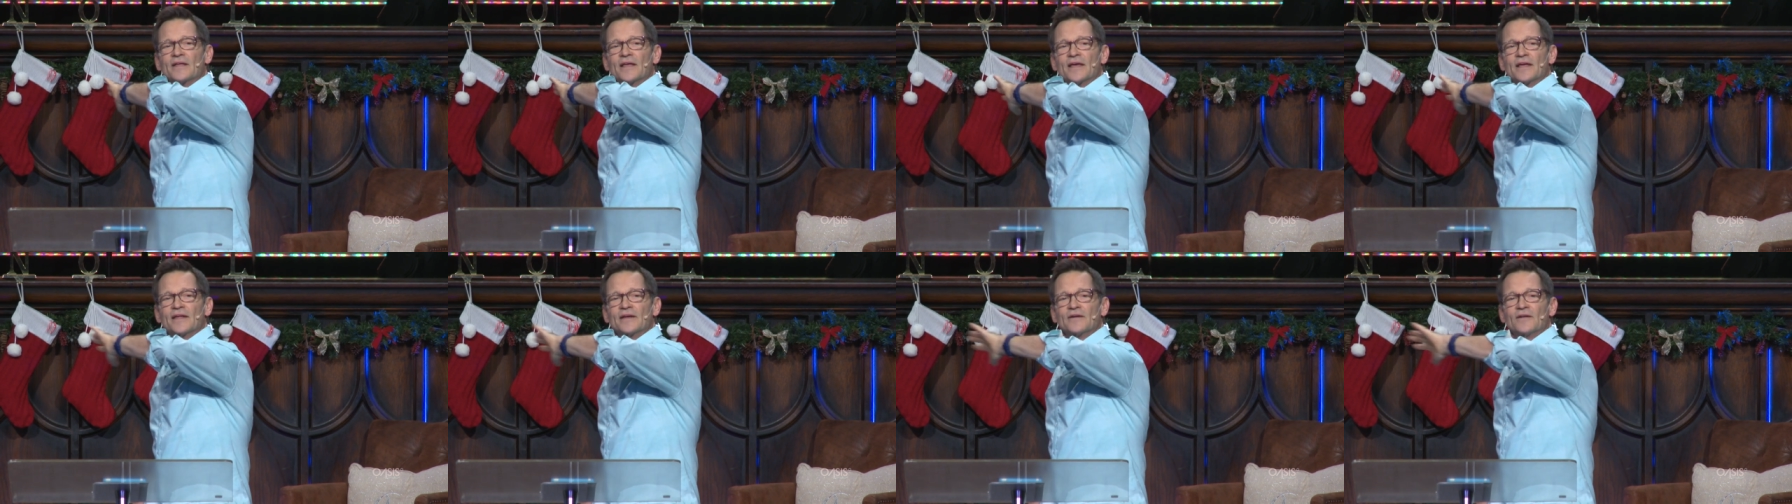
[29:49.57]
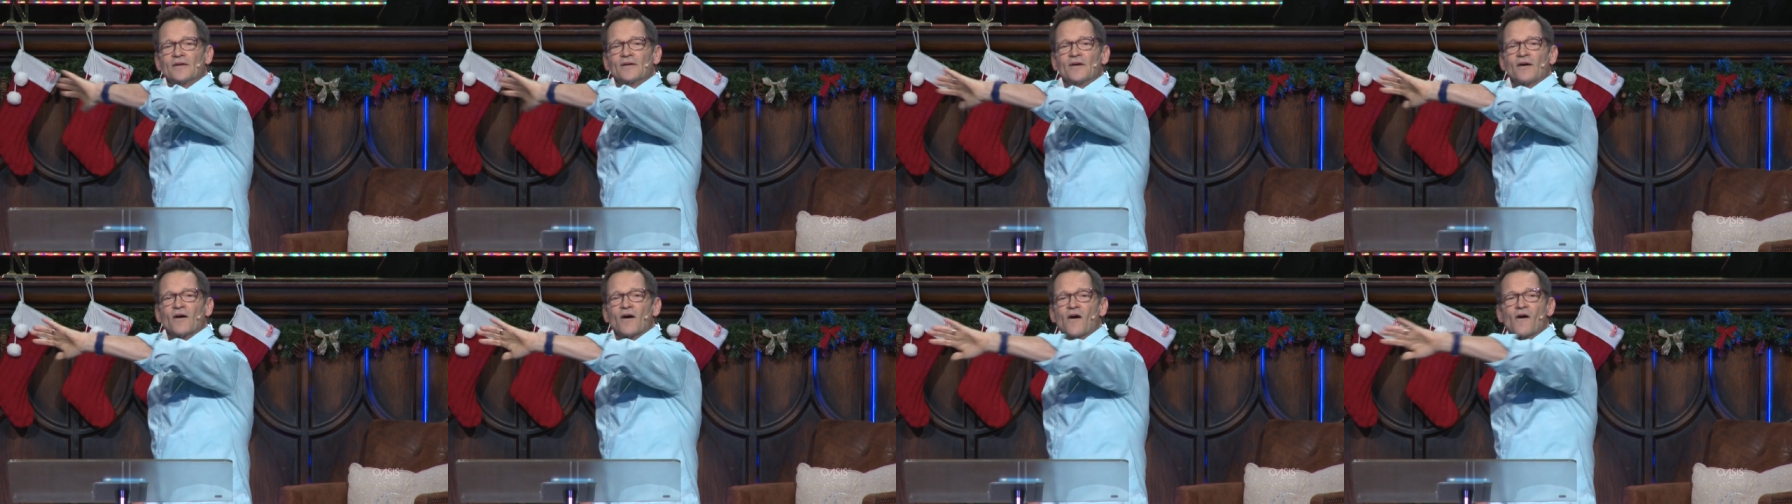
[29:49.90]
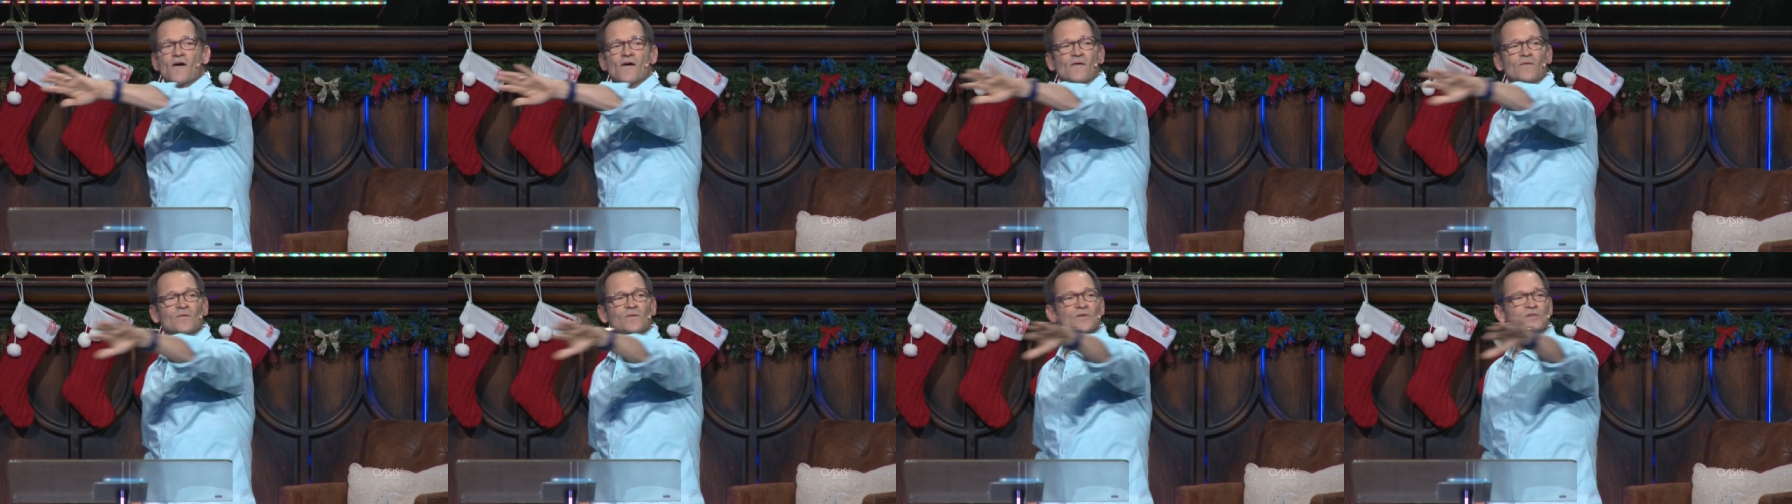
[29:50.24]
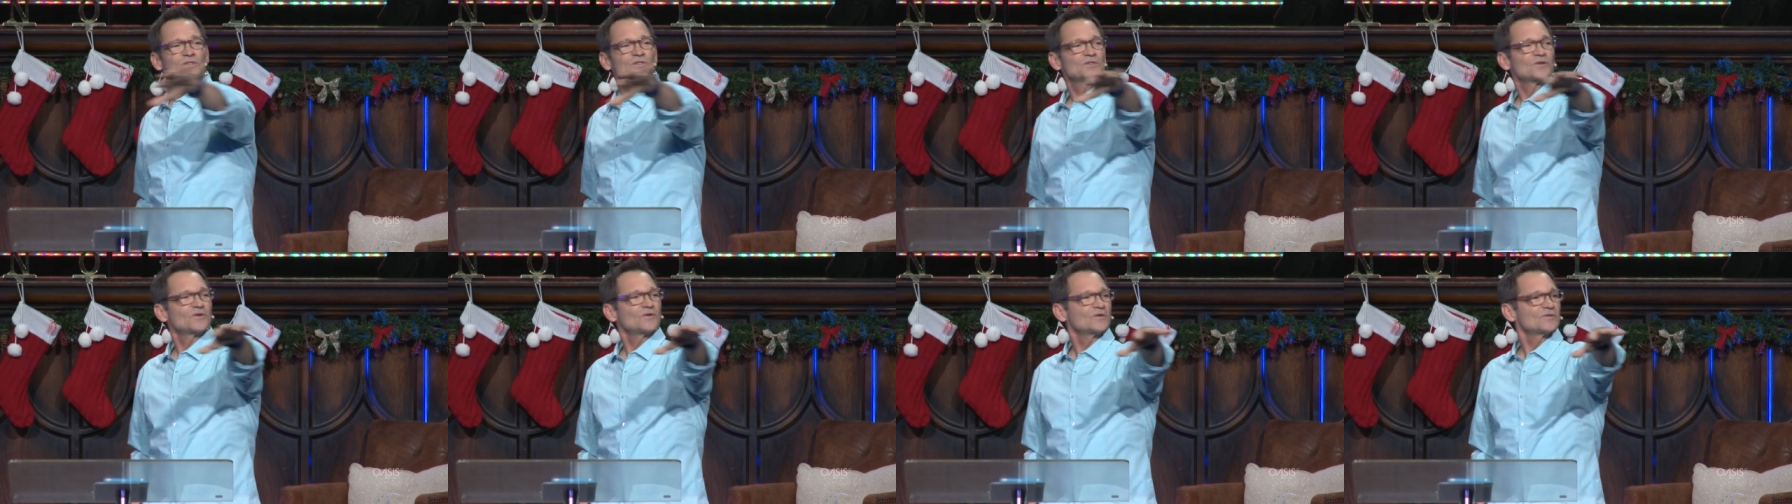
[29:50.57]
and all the
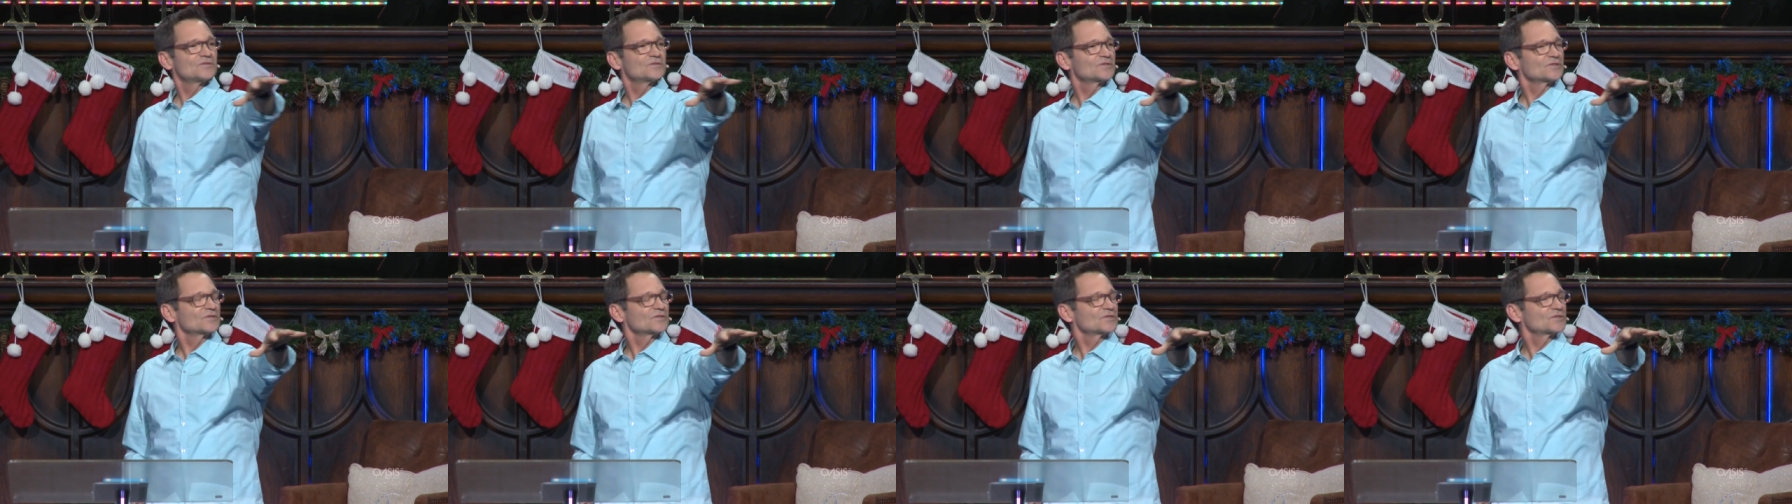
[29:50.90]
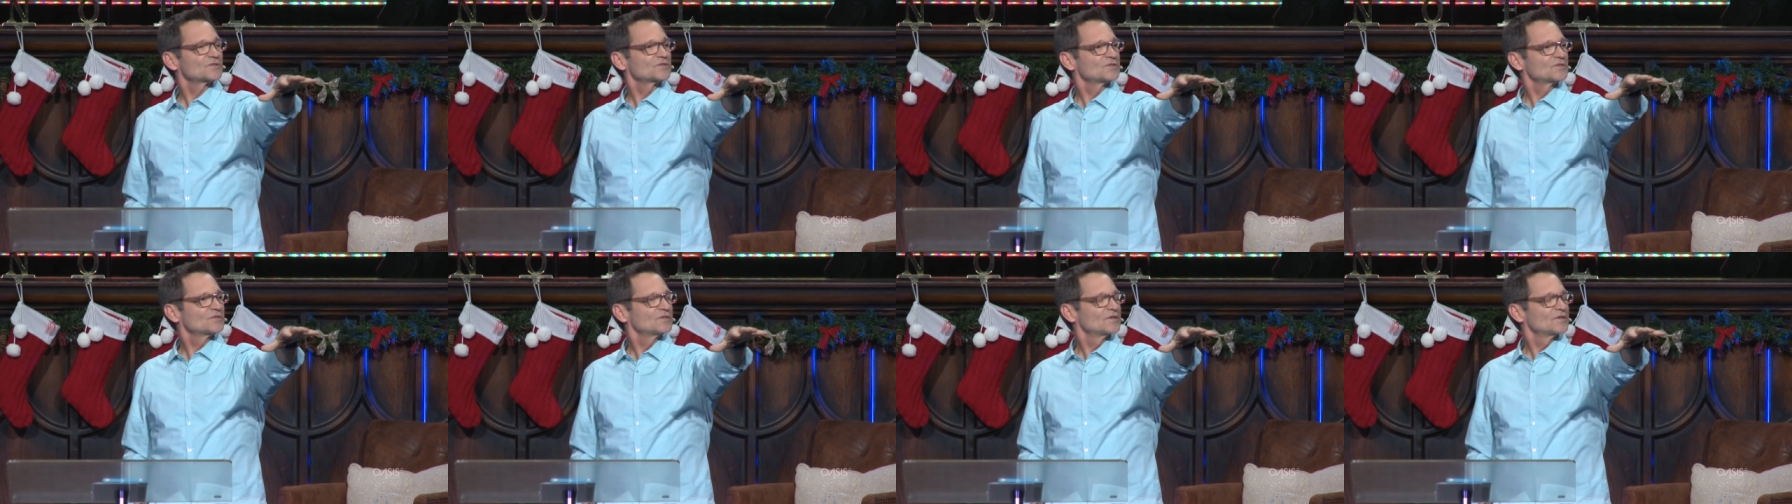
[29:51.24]
soldiers